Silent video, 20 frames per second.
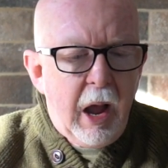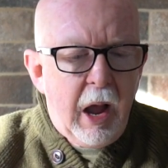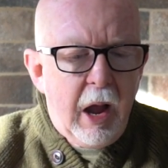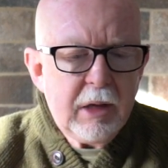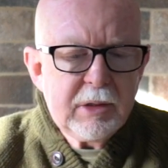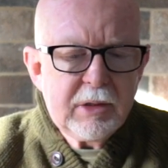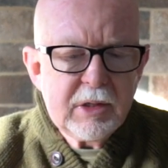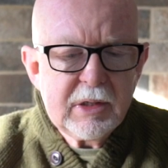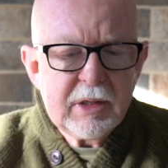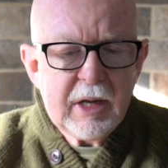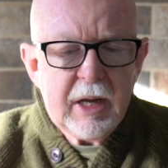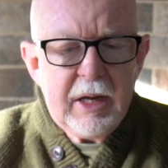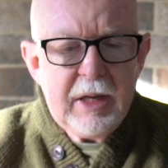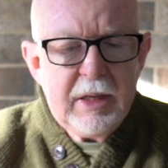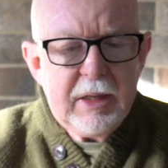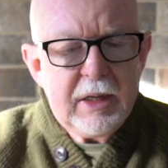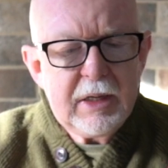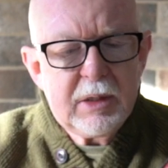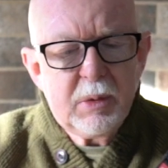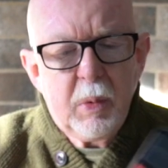I'd say
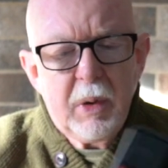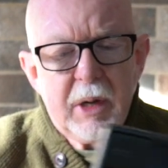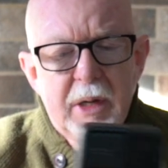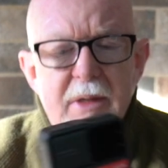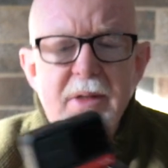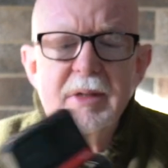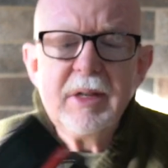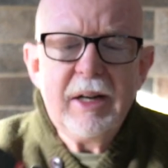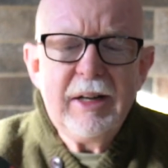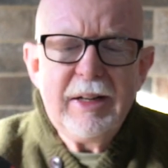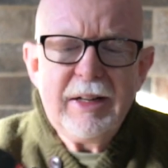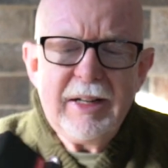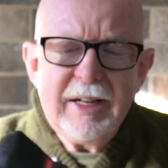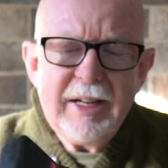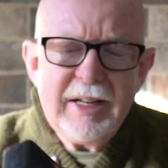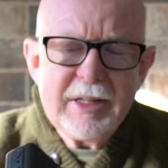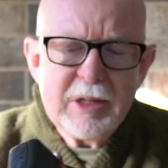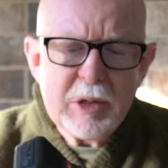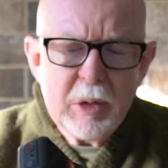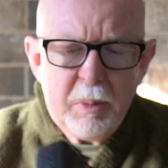this one is a
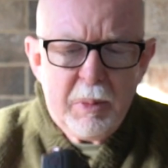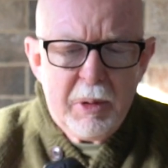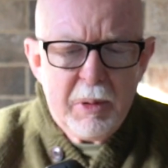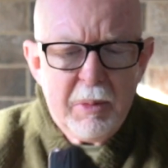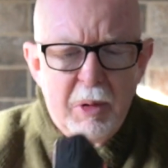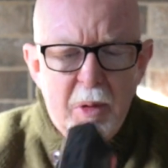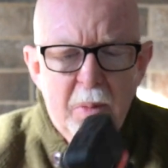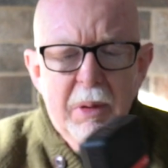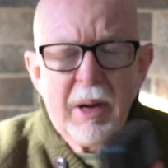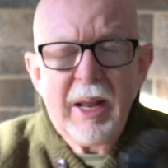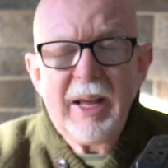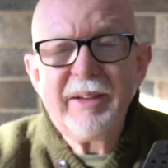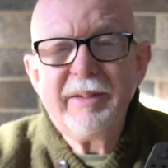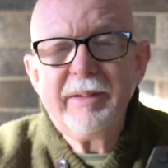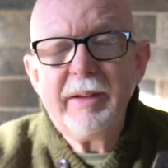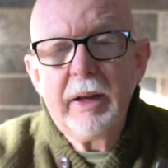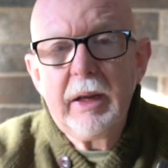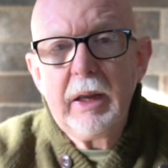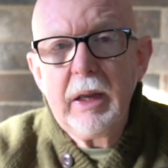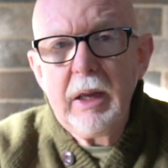little bit more
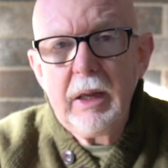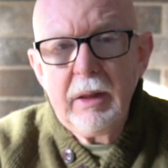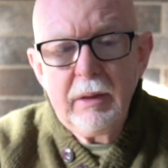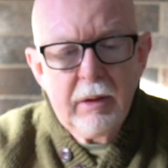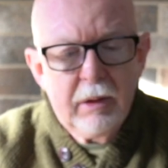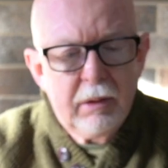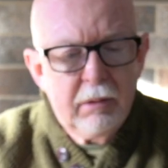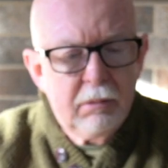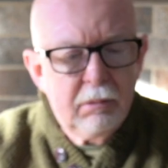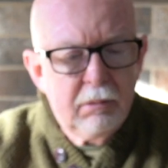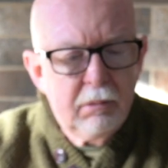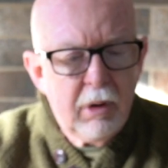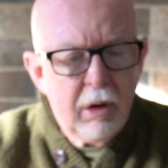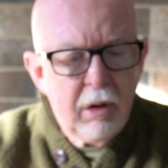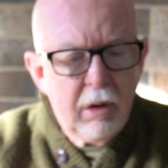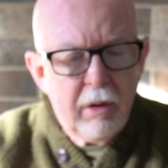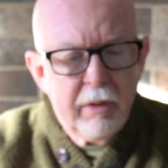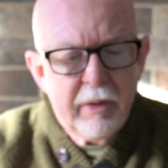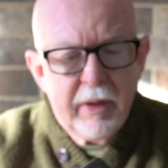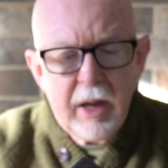plasticky than a
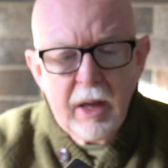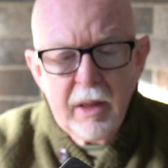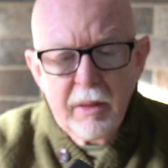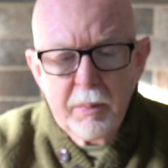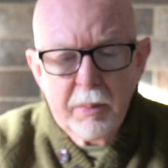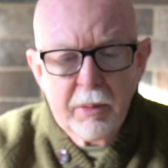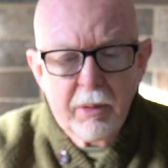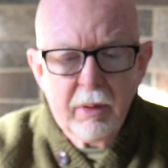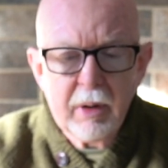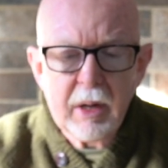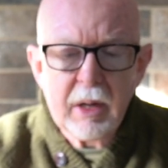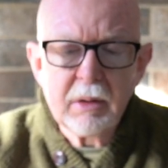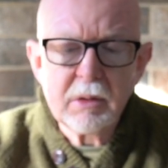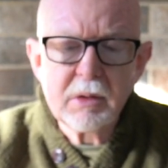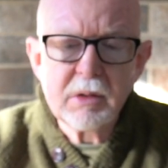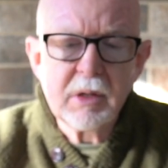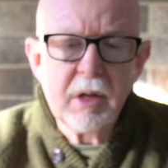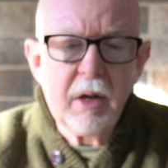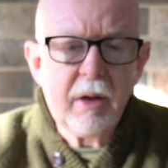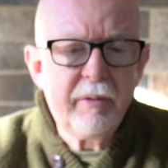lot of the other
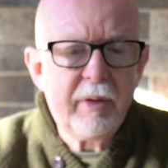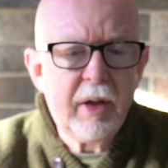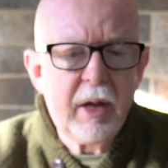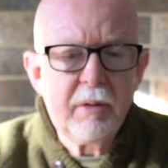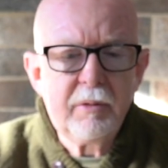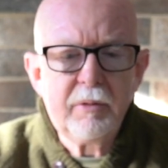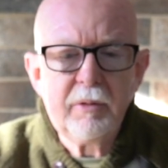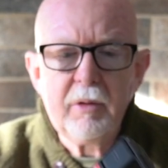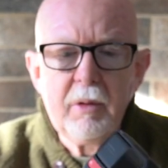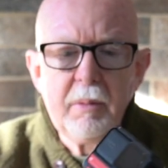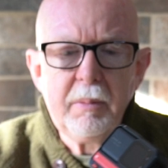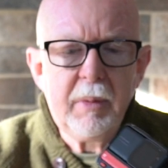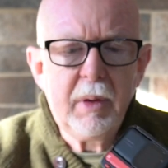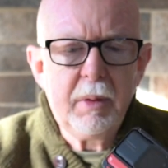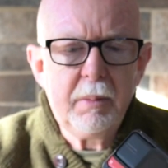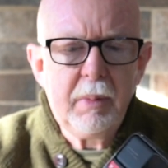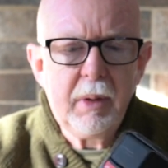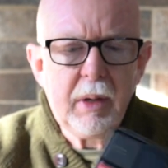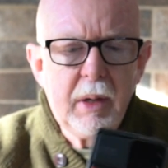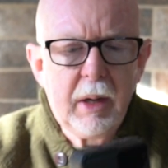products that I've had from
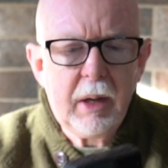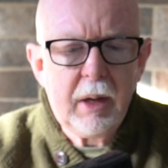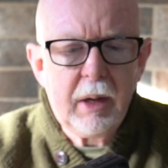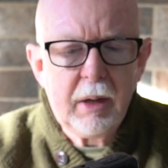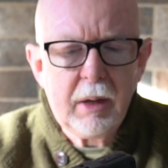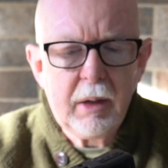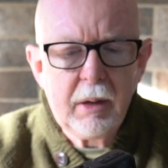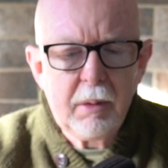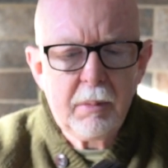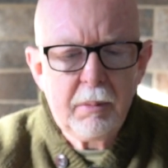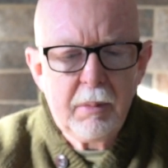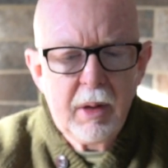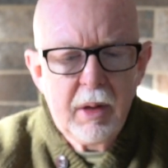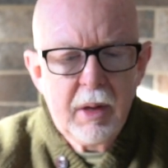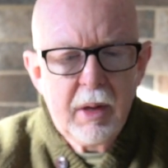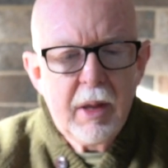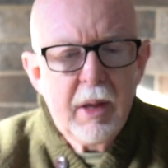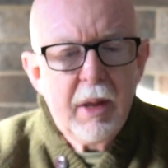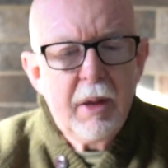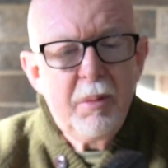them.
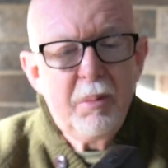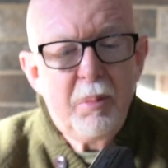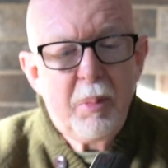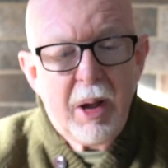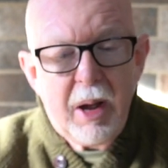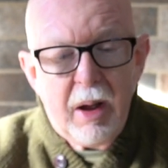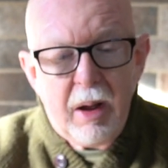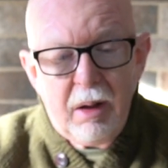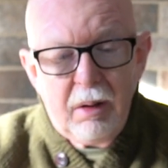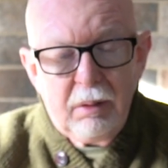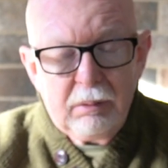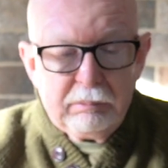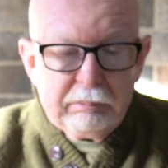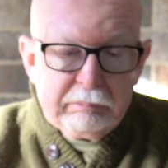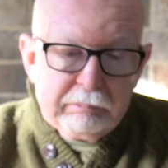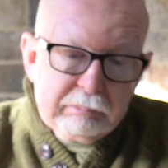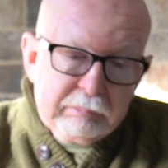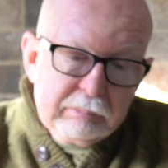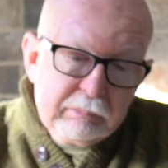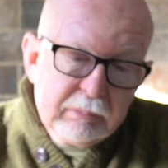But
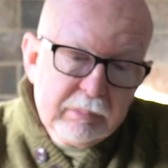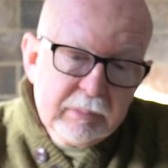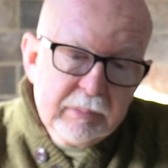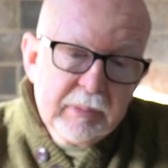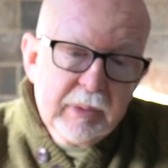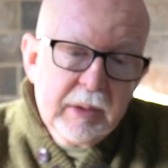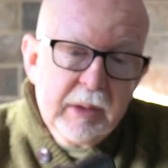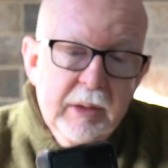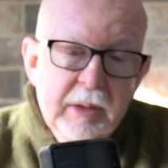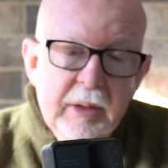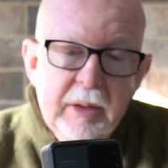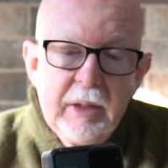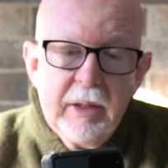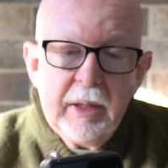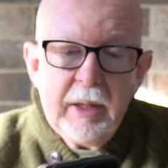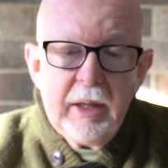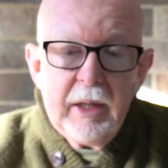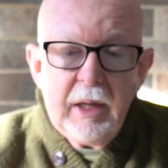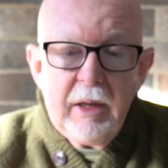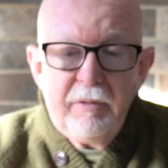
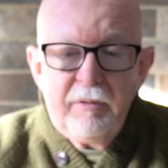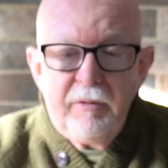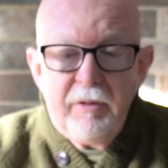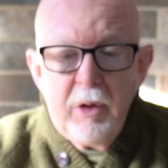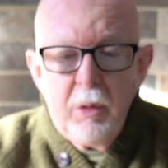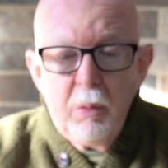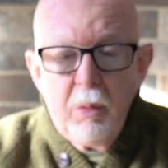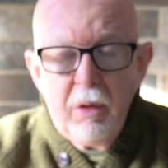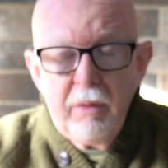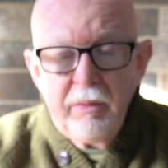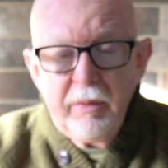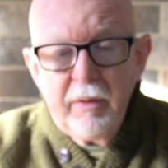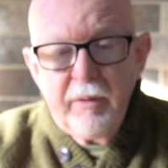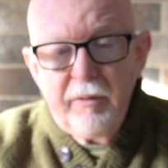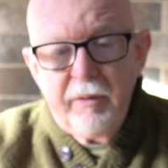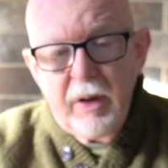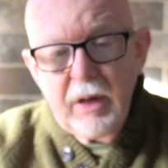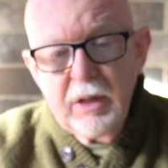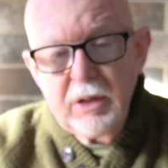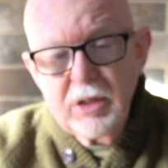if you want the
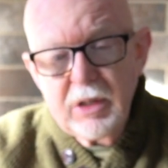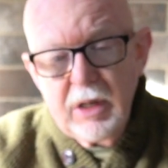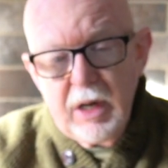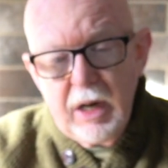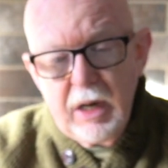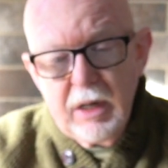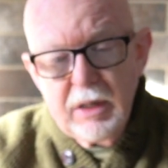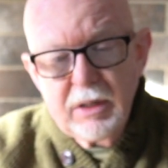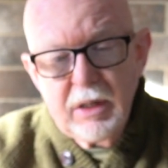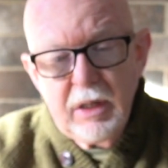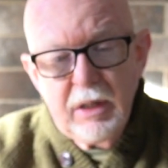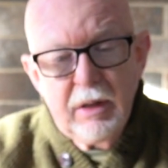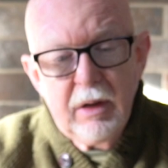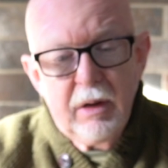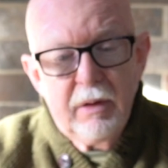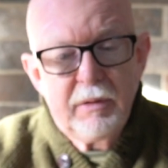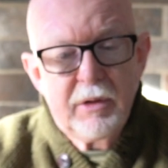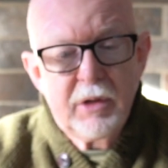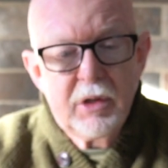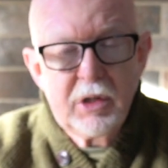functionality that
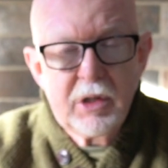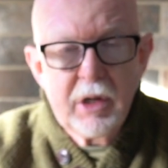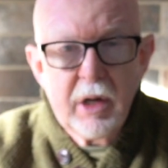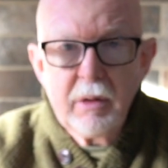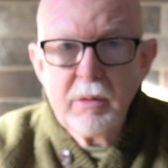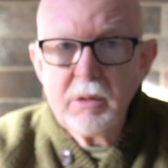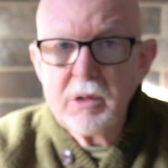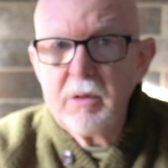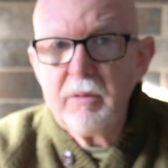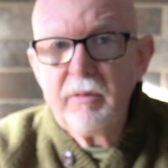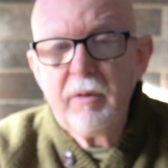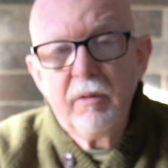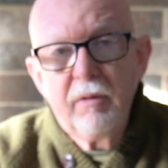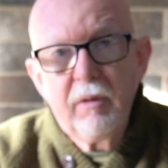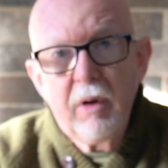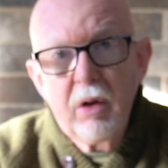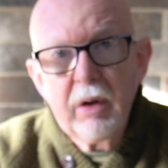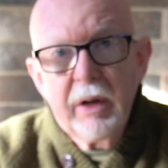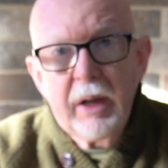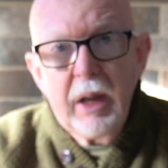I've just showed you for
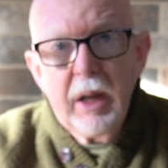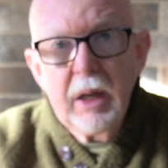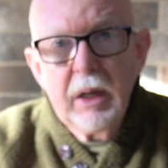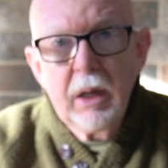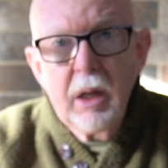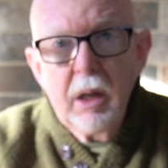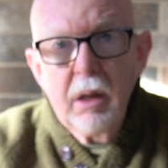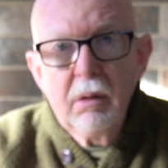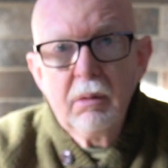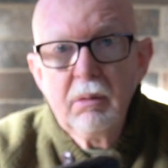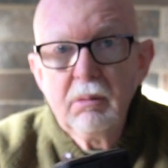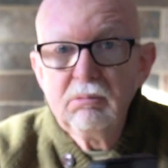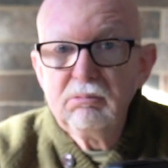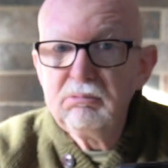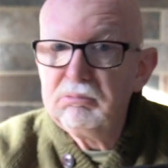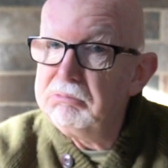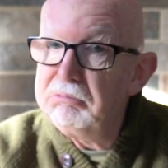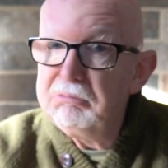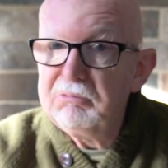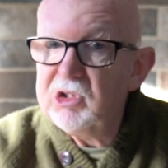vlogging,
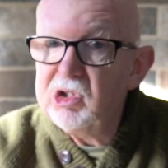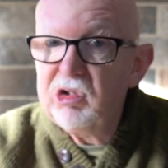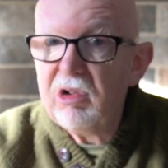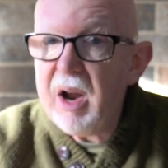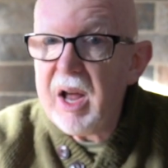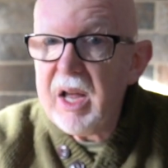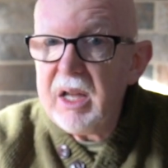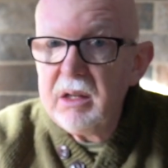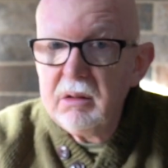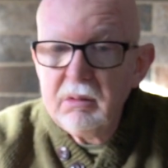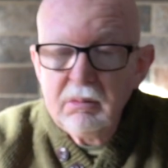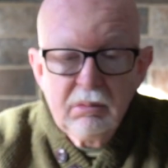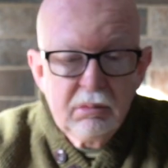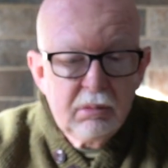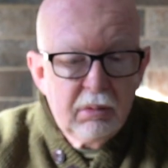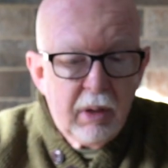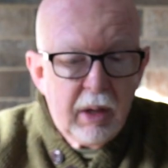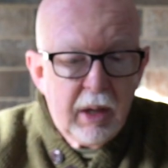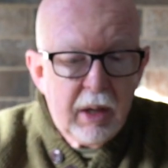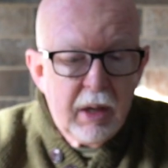it's great.
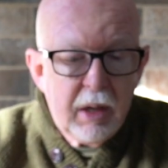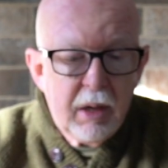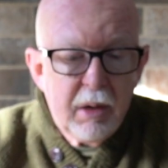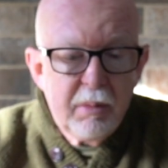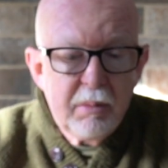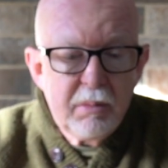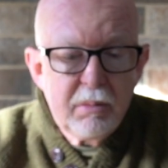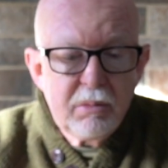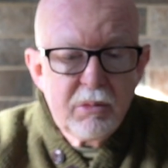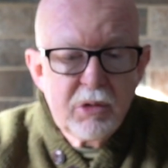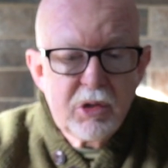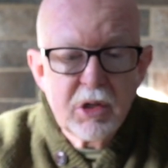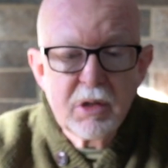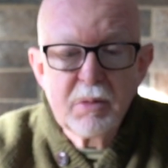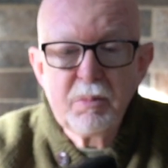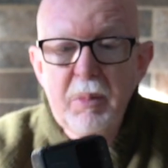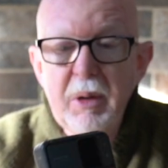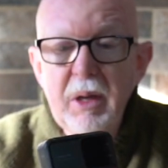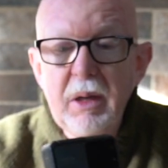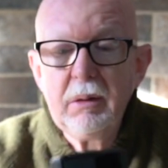
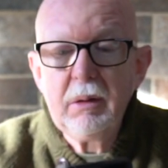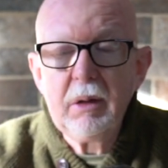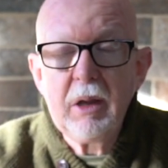Just be